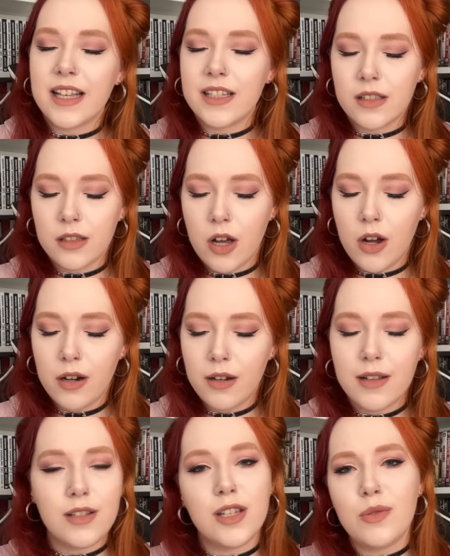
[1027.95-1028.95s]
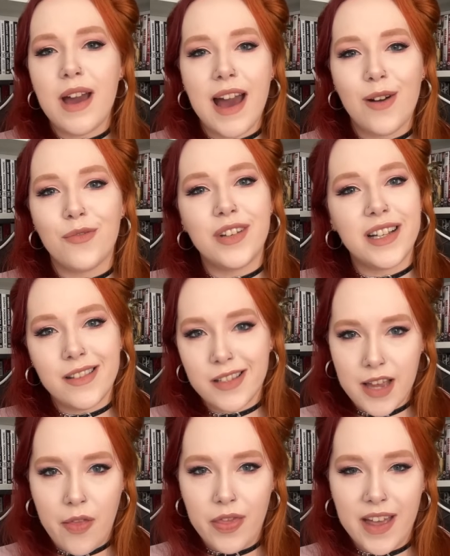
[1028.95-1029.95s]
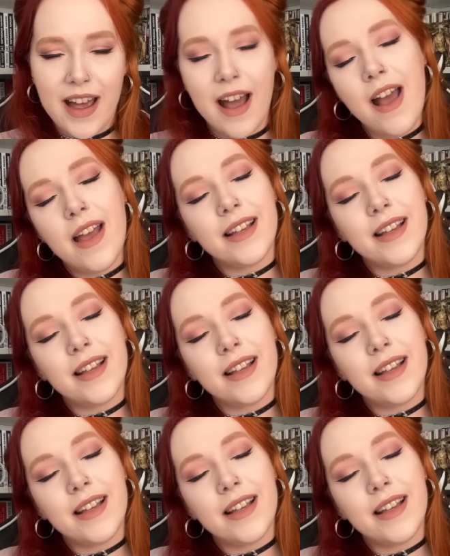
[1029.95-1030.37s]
as long as you have consent there.